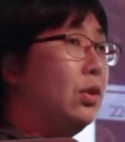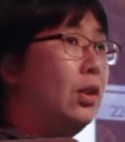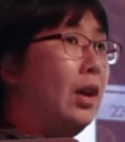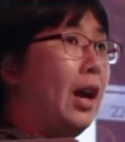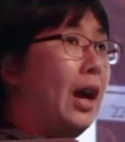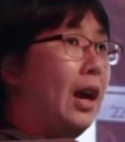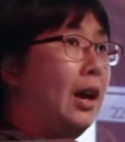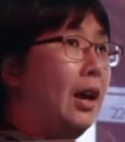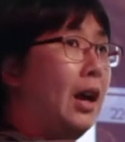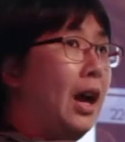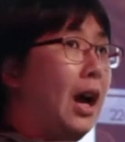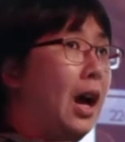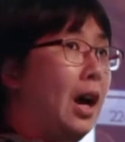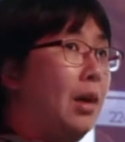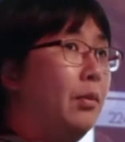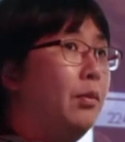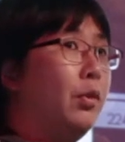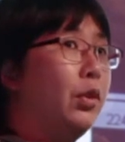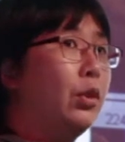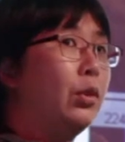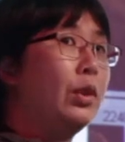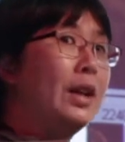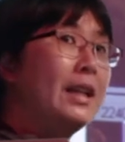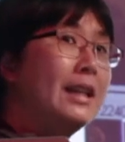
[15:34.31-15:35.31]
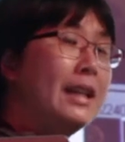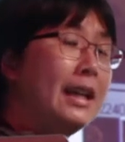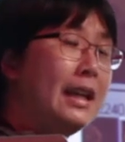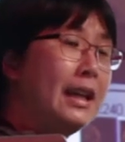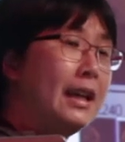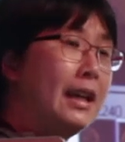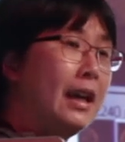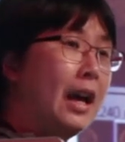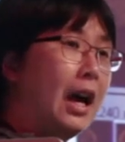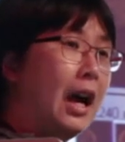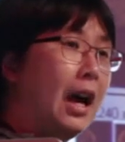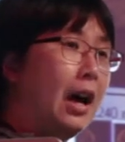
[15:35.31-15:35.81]
that
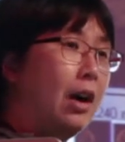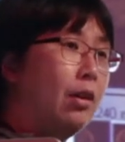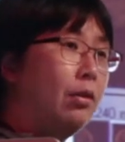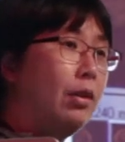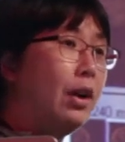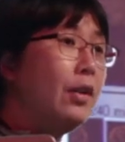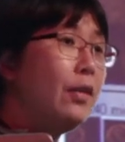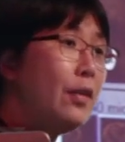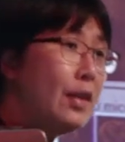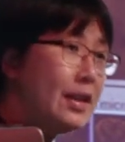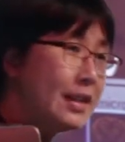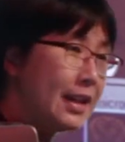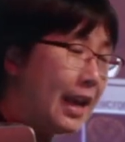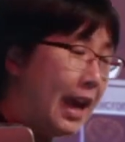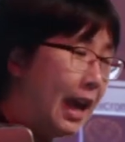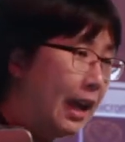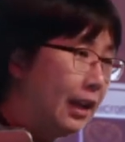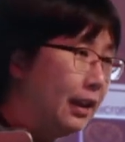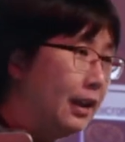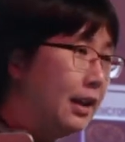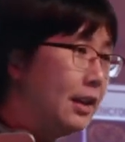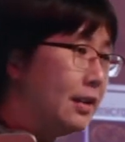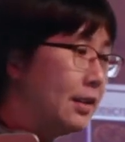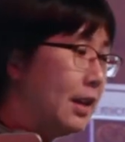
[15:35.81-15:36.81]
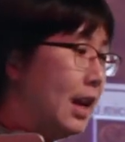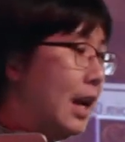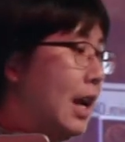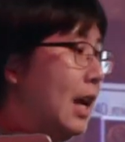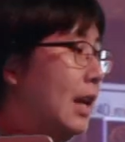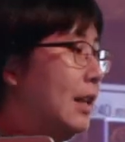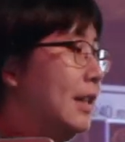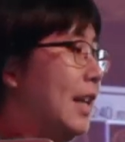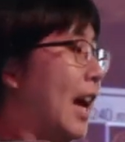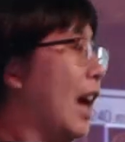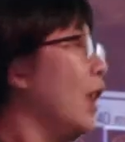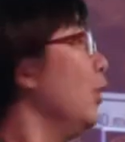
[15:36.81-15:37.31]
3D reference atlas,
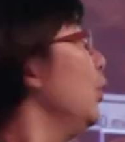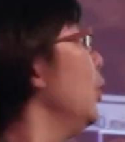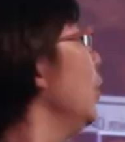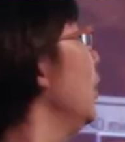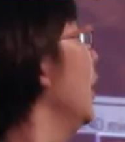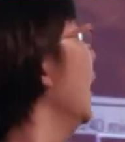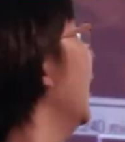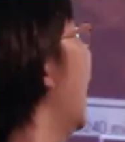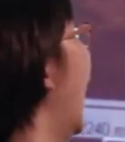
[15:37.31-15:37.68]
now you can